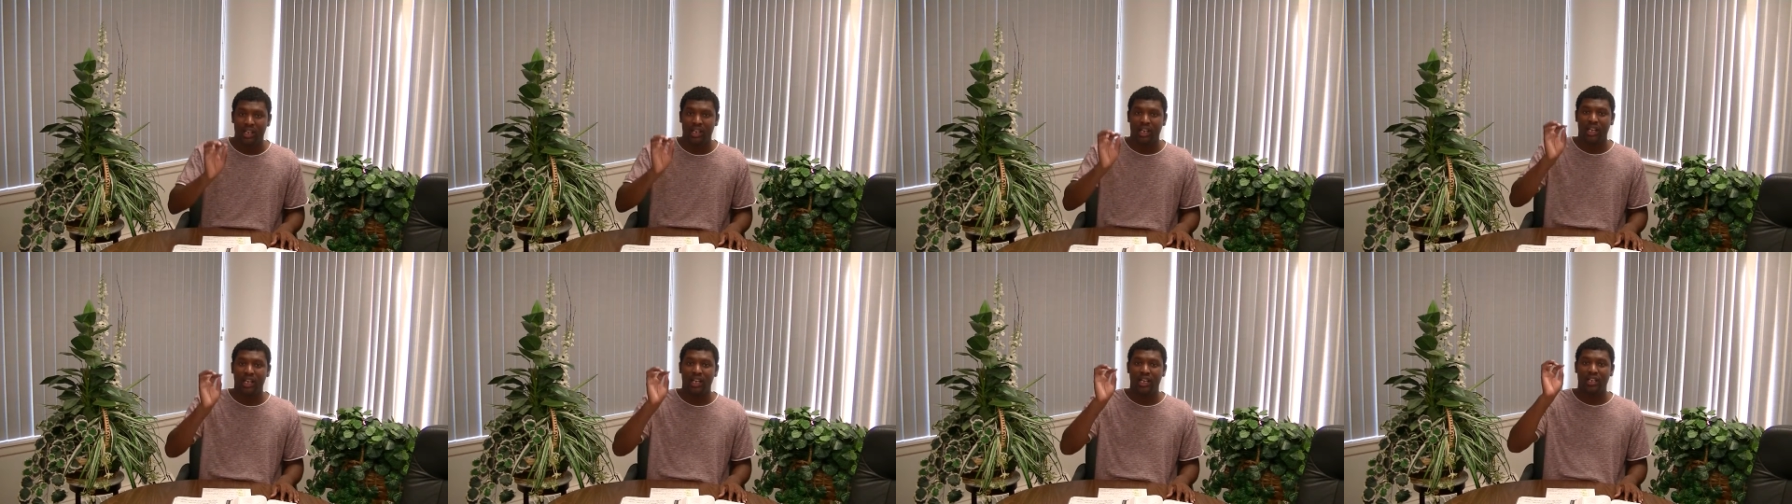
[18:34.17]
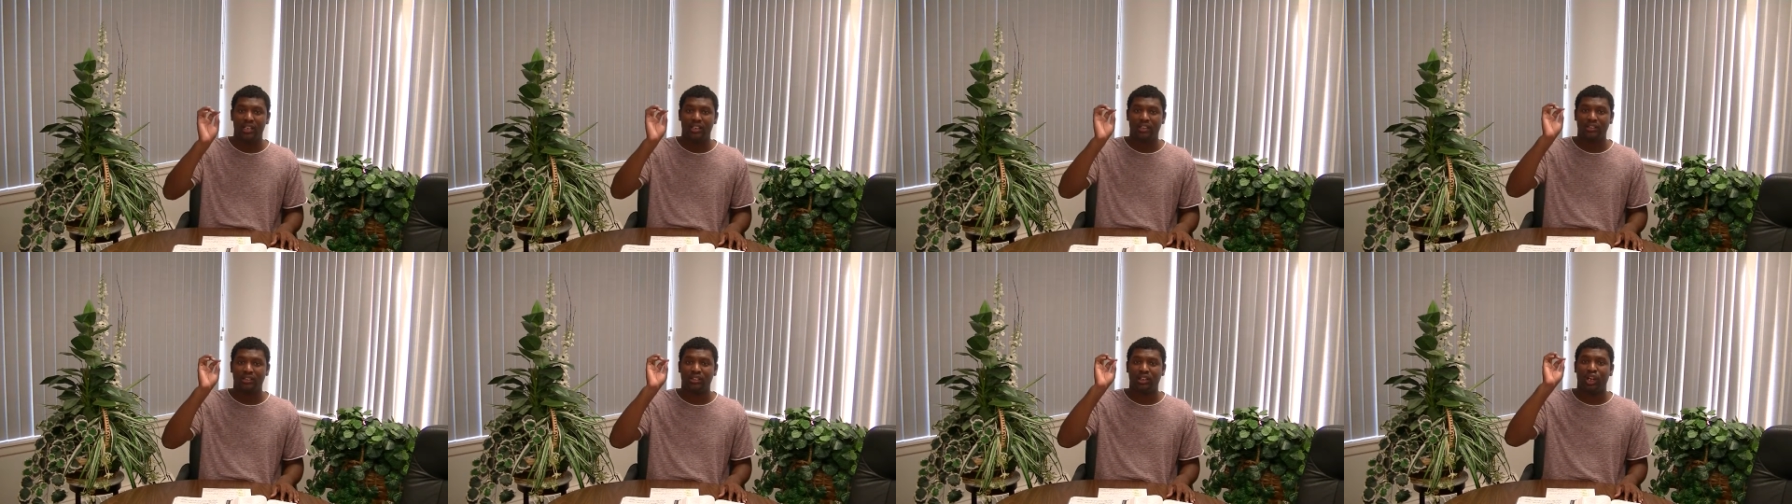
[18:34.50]

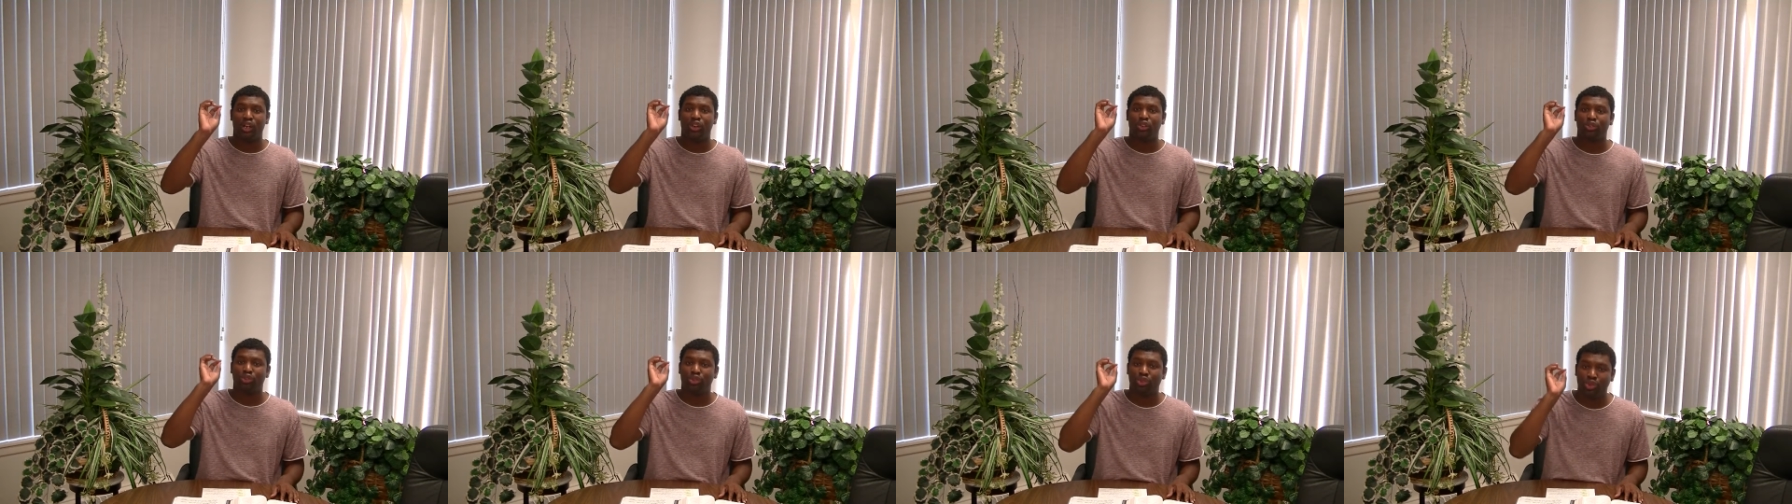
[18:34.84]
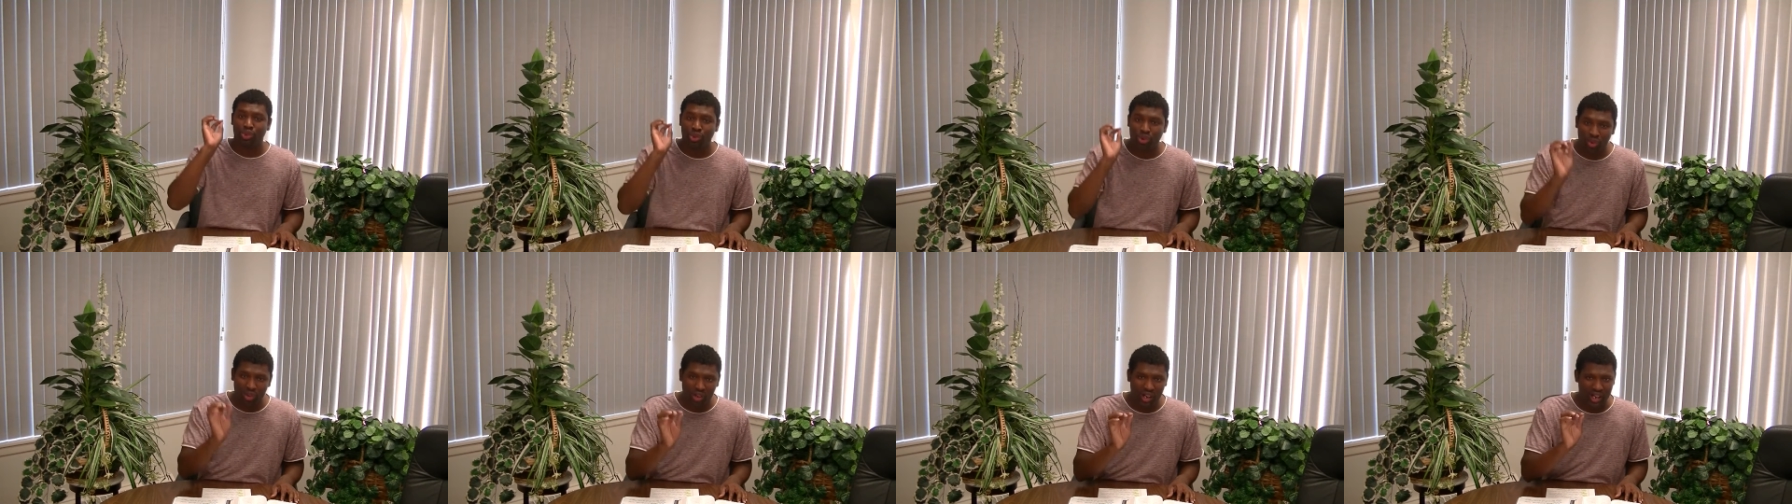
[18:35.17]
is
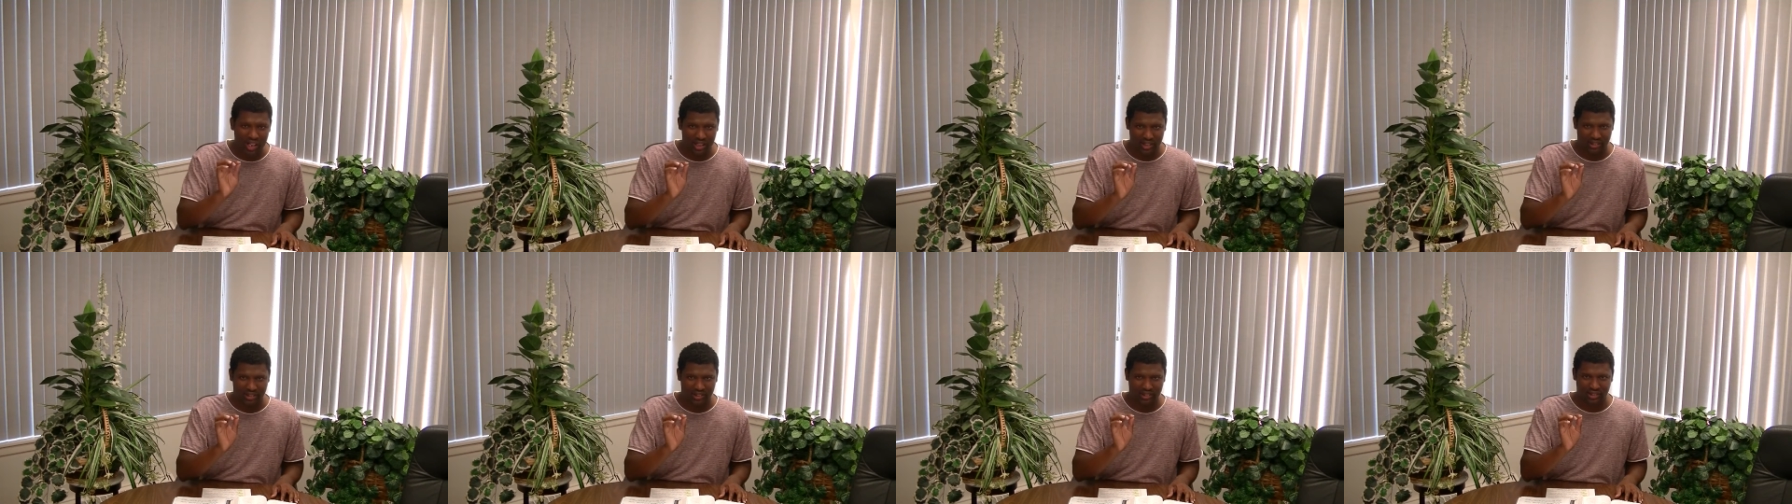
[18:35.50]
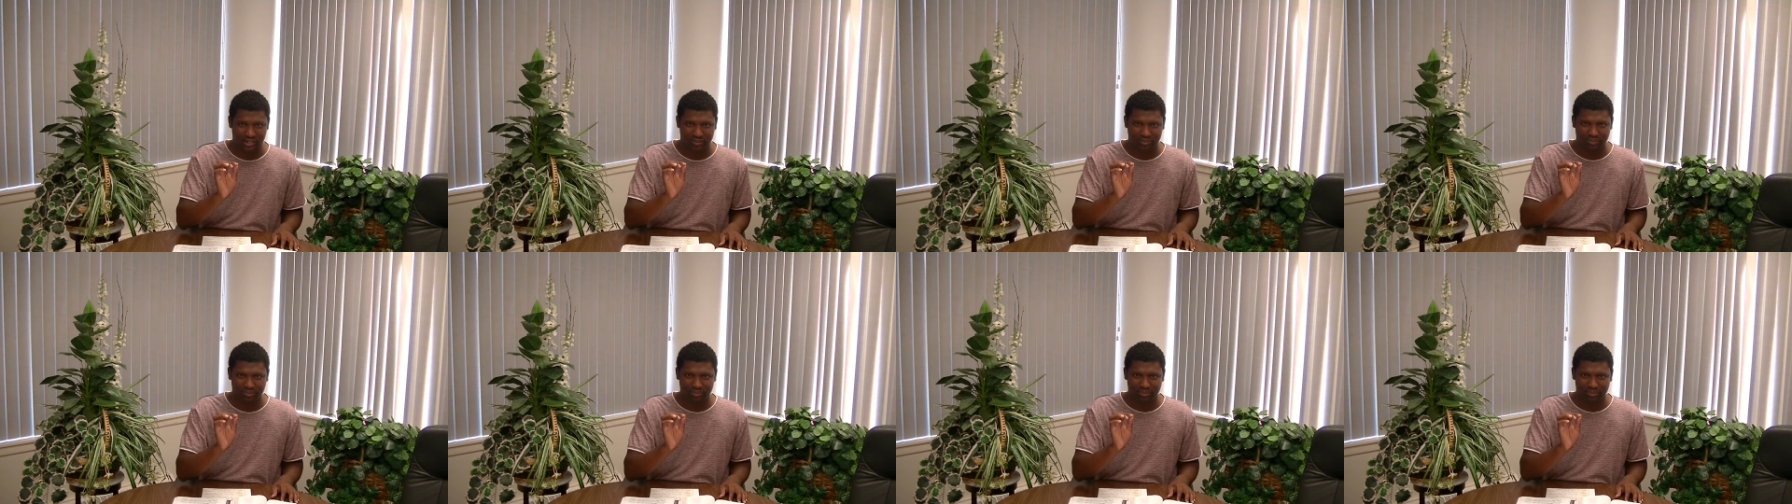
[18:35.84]
trust.